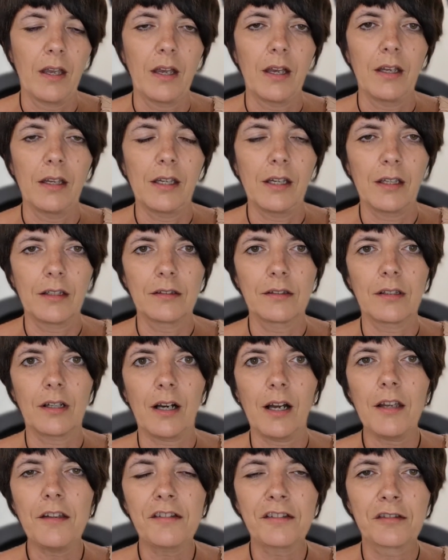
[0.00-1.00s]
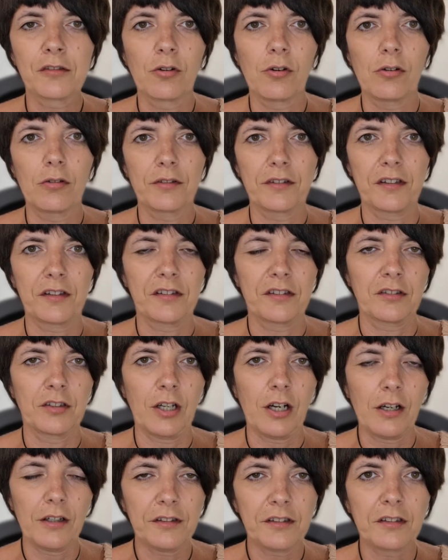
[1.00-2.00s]
And I saw this
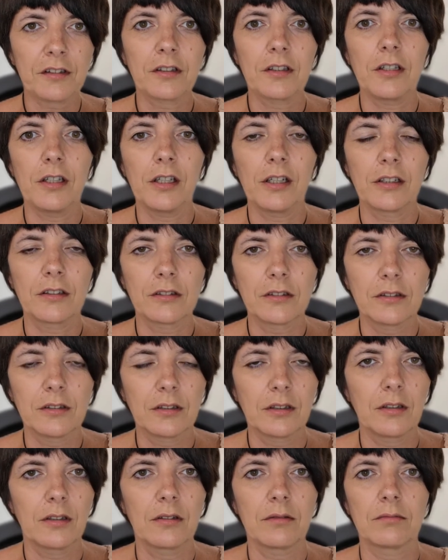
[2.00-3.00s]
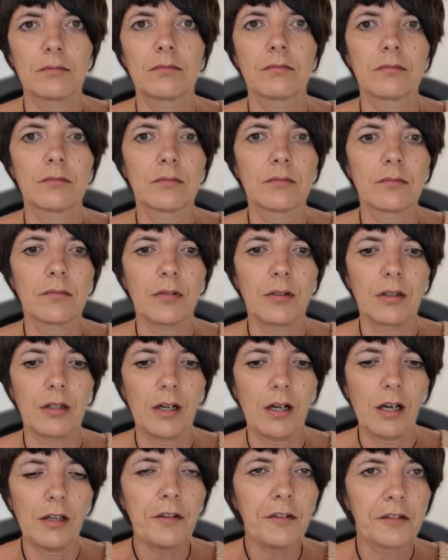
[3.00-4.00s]
task and uh,
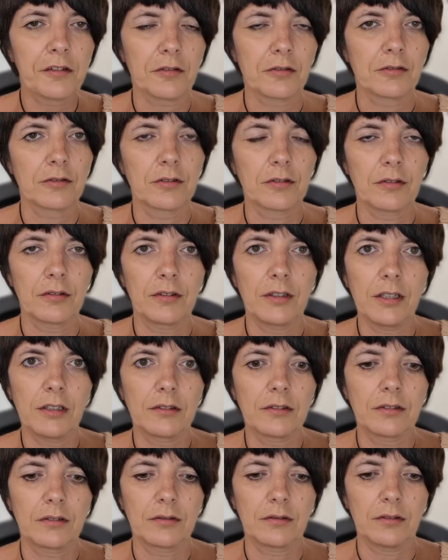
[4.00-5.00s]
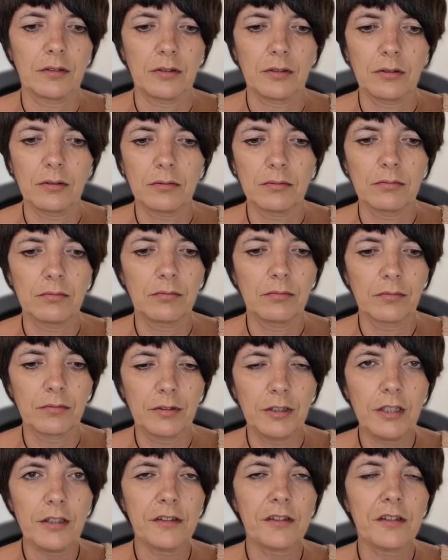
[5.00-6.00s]
answered that uh,
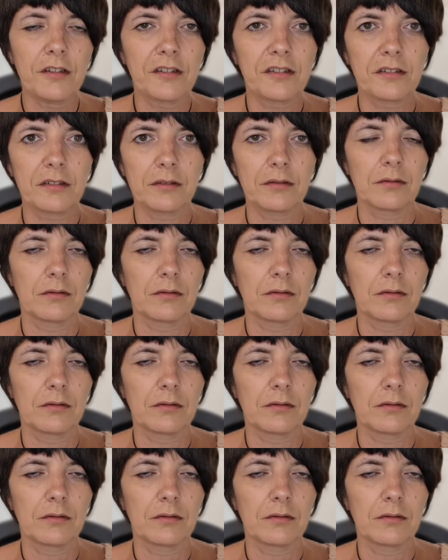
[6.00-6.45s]
this is